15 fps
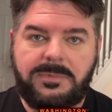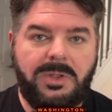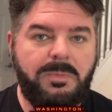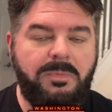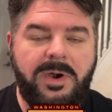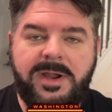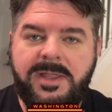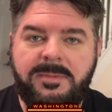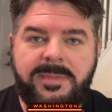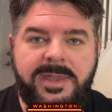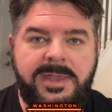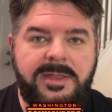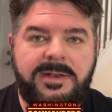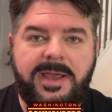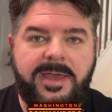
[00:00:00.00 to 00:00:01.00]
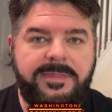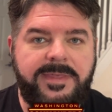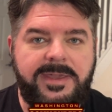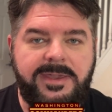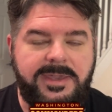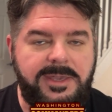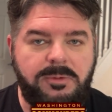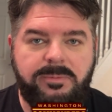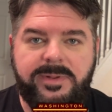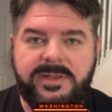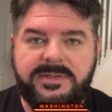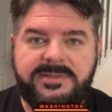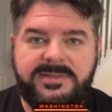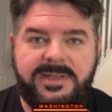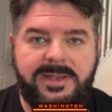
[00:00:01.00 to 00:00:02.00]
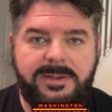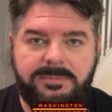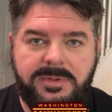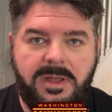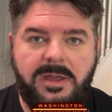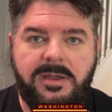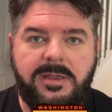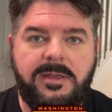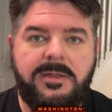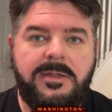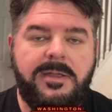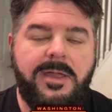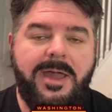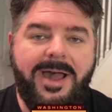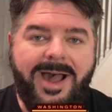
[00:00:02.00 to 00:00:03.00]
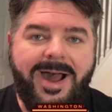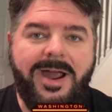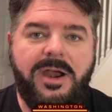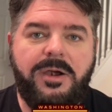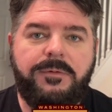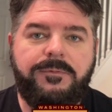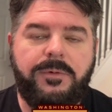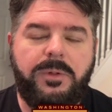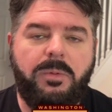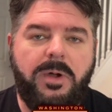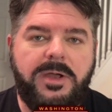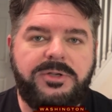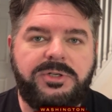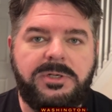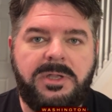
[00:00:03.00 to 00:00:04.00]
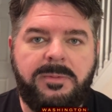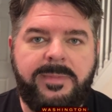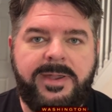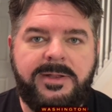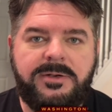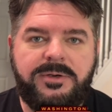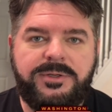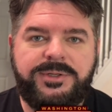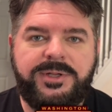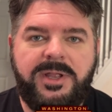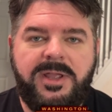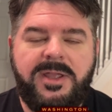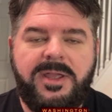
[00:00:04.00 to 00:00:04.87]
Bring him in. I think he would be a slam dunk hire for the Washington Commanders.